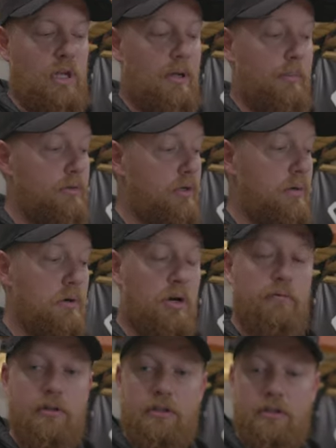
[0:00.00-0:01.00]
I'm so
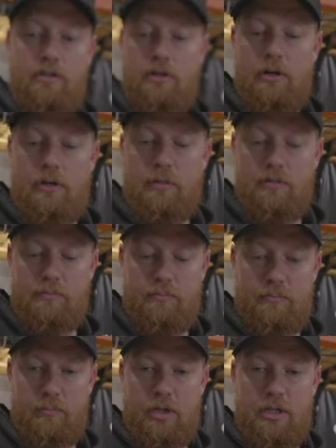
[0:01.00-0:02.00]
nervous to start
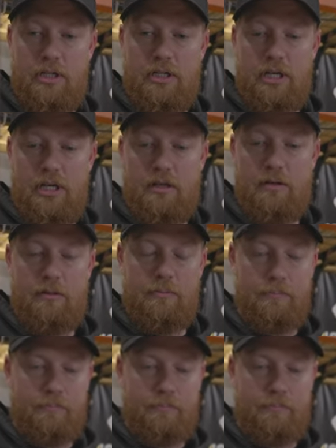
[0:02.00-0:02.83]
putting it together.